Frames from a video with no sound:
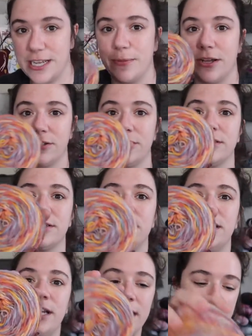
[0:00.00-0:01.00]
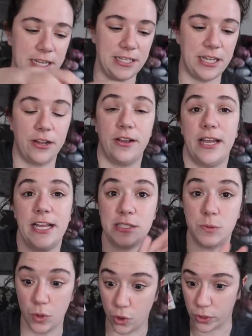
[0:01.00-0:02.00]
type colors in here.
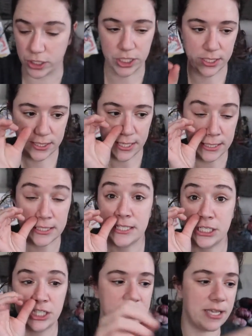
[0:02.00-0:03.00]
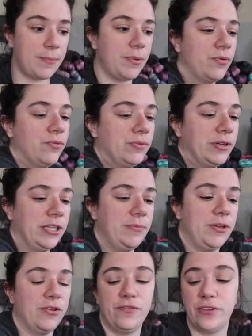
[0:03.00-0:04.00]
It's gorgeous, and it stitches up really
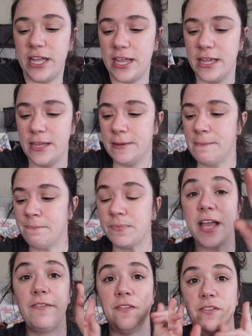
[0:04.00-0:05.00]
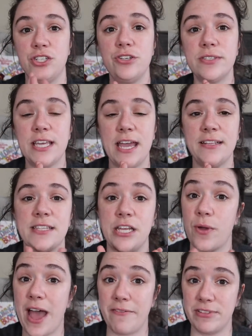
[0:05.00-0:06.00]
beautifully. And then the two skeins that
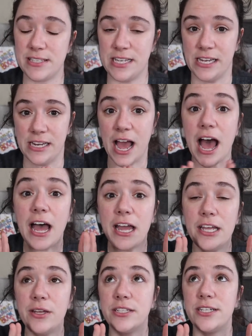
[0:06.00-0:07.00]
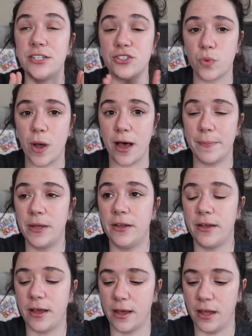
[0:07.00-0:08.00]
you haven't seen, I did a swap
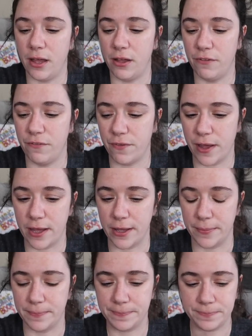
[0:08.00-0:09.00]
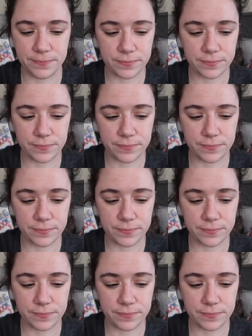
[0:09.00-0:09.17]
of um